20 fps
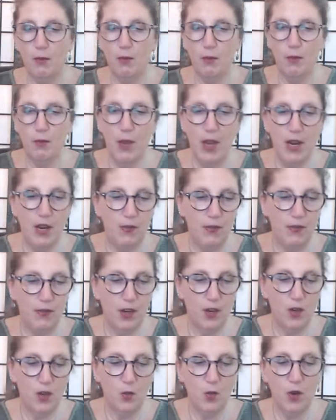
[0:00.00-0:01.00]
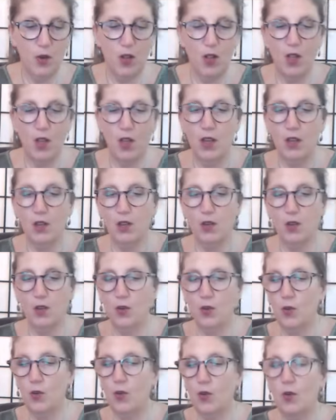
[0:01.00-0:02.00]
beneficial
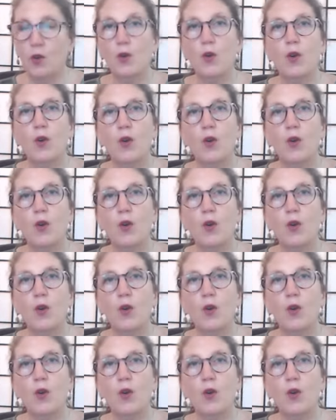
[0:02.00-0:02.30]
to